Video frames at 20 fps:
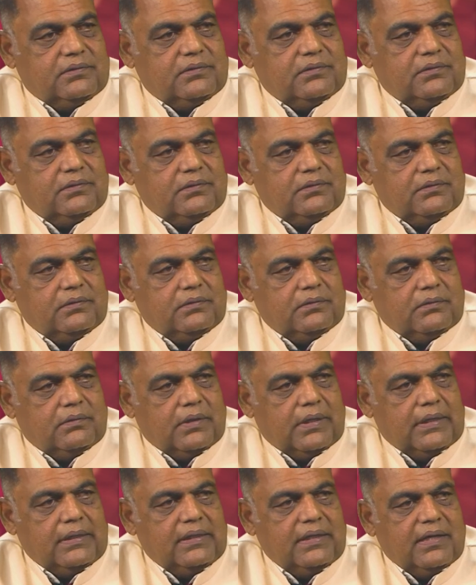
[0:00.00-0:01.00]
Okay.
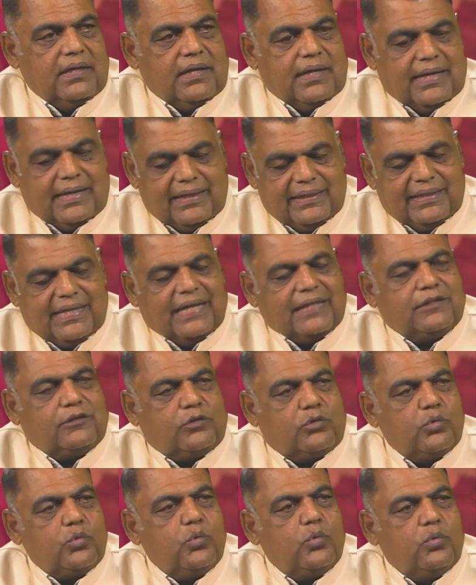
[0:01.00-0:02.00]
Right? In
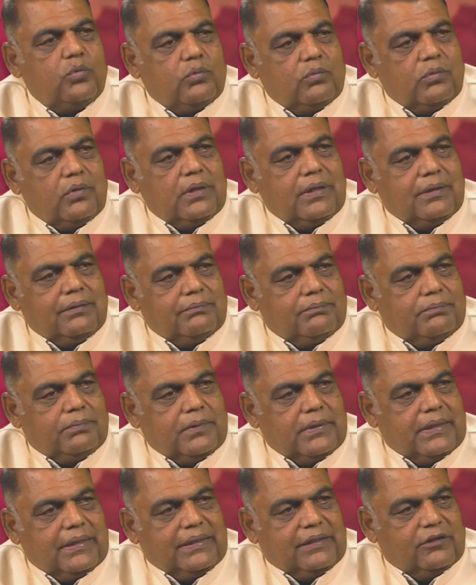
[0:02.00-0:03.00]
that two
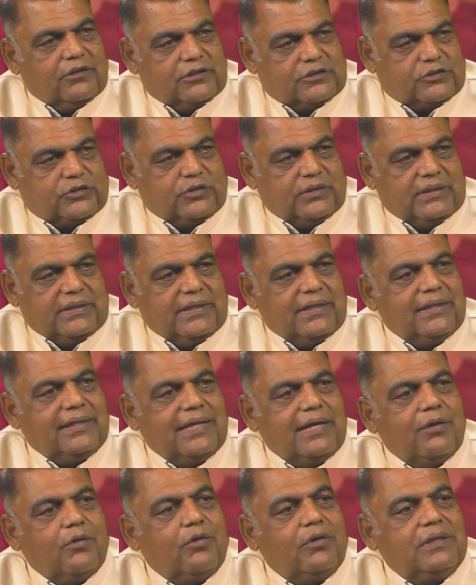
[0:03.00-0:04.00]
industry,
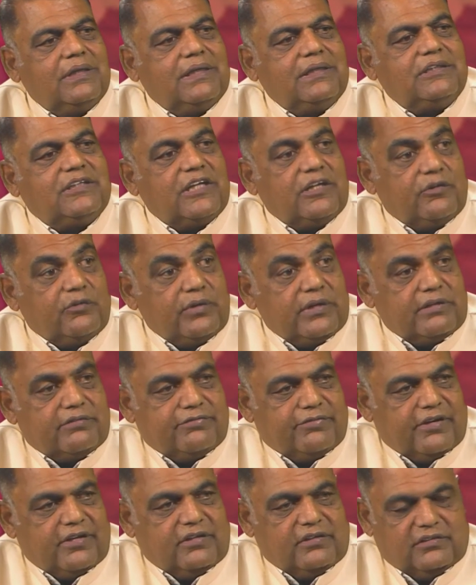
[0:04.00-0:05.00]
they only generate
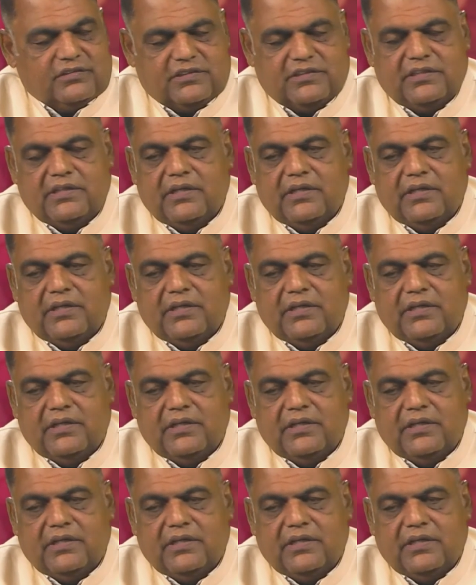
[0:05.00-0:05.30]
funds.